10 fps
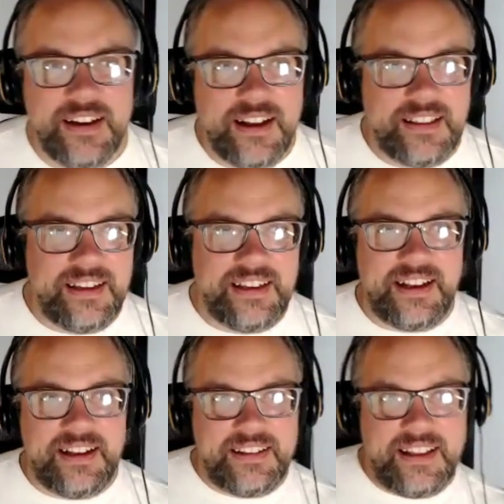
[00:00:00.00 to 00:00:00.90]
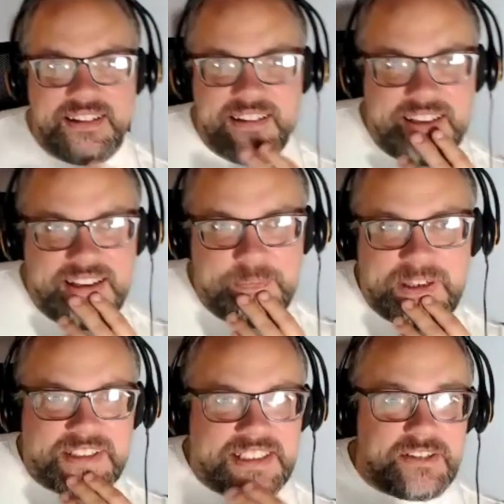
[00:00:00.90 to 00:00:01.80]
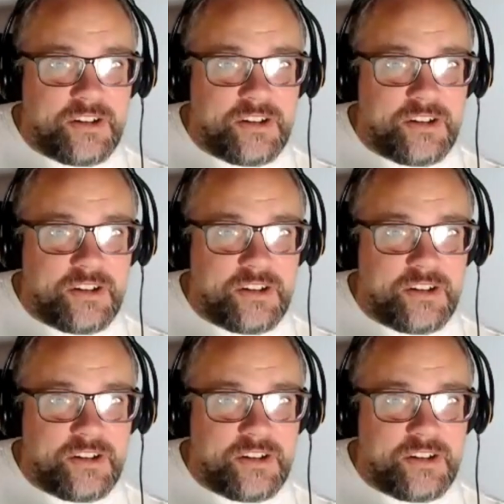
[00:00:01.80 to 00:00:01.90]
I think that because it's